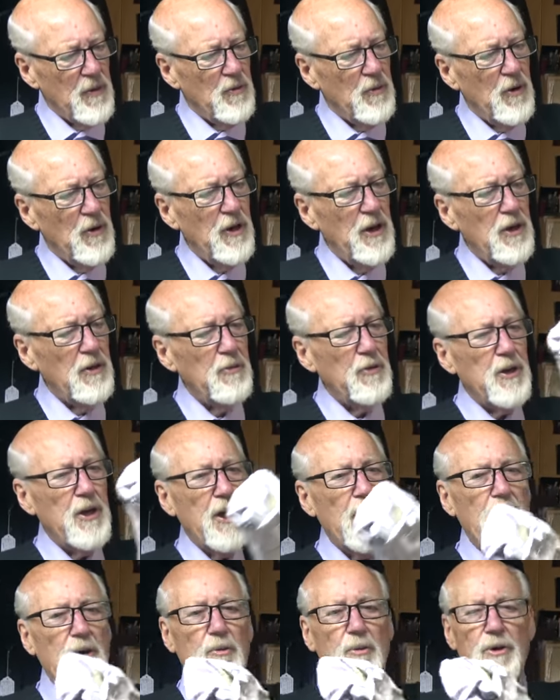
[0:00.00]
Well, here we
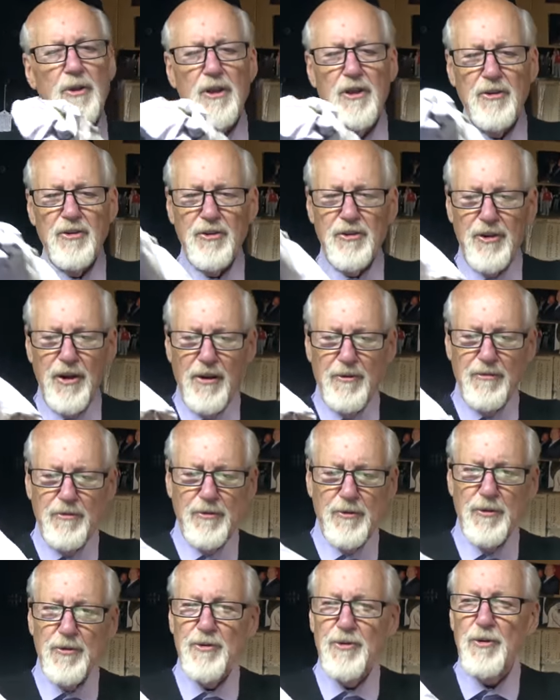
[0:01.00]
go with this
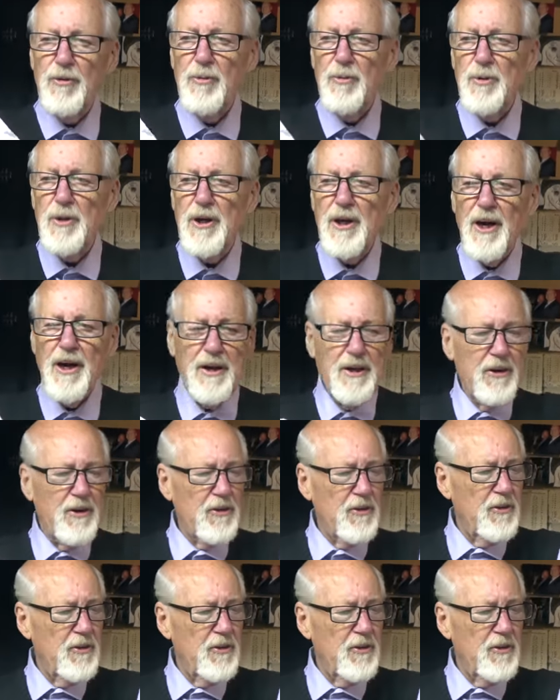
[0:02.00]
stuff. Let's see what we got here.